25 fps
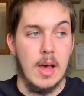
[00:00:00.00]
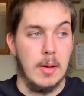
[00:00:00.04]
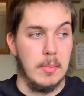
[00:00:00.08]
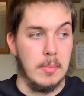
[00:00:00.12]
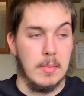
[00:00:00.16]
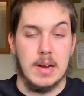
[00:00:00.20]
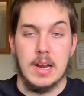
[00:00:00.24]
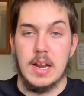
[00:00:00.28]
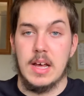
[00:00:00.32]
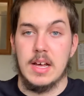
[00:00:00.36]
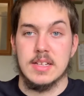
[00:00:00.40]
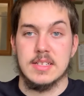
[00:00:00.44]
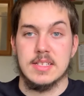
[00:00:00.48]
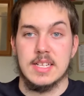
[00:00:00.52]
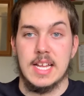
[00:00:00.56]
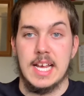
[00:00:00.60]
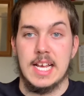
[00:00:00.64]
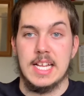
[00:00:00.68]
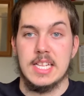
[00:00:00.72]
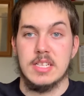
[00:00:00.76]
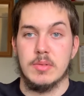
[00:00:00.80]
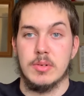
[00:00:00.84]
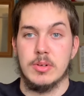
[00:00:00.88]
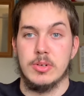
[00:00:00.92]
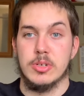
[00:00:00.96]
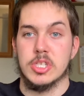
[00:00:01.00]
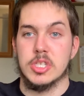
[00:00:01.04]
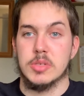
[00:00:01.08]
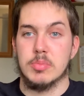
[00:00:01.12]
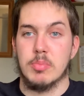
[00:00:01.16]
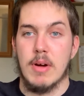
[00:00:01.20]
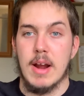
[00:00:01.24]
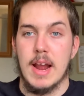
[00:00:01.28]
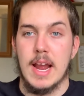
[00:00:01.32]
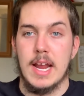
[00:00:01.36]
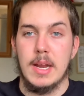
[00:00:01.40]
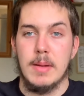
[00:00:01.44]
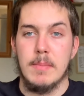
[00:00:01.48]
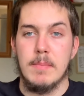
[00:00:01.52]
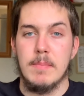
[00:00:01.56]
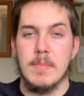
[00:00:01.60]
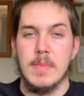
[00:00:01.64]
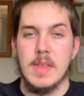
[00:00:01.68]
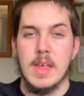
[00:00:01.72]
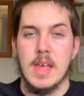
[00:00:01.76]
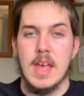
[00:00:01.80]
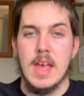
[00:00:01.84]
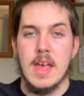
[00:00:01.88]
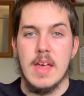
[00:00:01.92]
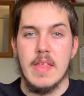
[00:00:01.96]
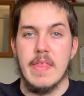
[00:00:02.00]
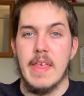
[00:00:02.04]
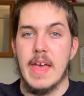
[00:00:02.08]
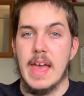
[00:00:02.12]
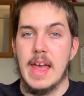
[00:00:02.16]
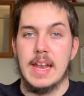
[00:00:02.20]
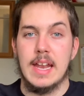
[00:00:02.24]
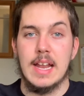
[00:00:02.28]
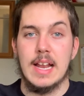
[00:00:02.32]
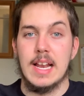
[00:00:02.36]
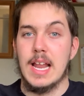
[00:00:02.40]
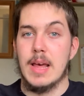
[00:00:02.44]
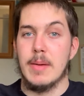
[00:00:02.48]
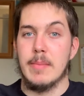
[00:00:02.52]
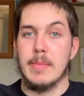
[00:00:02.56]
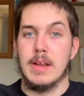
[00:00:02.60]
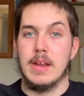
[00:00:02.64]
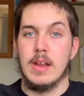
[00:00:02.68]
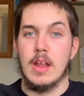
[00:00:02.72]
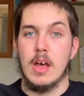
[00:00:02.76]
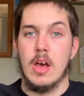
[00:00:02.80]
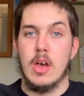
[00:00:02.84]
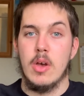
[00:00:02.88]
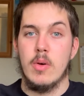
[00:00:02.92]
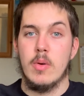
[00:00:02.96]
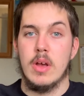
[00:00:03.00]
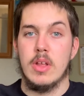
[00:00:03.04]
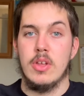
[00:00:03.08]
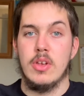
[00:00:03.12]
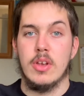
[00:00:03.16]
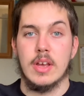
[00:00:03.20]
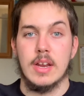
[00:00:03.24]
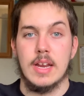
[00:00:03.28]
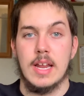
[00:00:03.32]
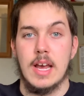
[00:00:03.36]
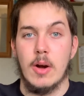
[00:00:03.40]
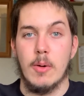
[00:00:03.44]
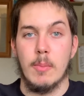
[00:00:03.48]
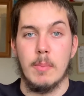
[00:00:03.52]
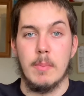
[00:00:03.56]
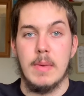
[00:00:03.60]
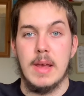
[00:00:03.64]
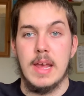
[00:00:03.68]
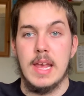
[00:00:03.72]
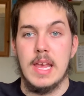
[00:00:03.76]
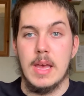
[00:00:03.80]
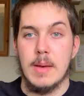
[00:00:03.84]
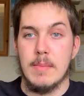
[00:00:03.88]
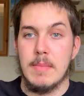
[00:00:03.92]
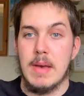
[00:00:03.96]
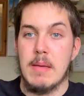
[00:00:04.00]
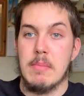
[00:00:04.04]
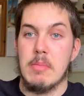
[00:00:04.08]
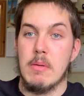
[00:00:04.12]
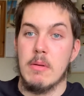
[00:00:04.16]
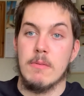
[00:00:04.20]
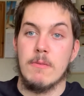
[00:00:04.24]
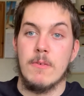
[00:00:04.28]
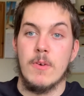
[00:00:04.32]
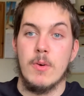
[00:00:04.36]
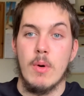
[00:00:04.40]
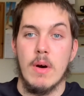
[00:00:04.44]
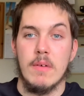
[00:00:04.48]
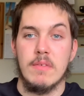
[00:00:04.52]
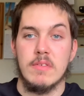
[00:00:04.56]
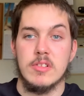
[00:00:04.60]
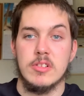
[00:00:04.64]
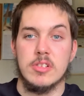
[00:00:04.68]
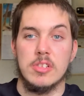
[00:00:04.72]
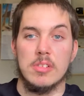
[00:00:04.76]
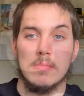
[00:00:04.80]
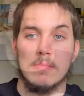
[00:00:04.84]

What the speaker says: glass tanks when you're spraying them, then let me know and you can help me and maybe a few others.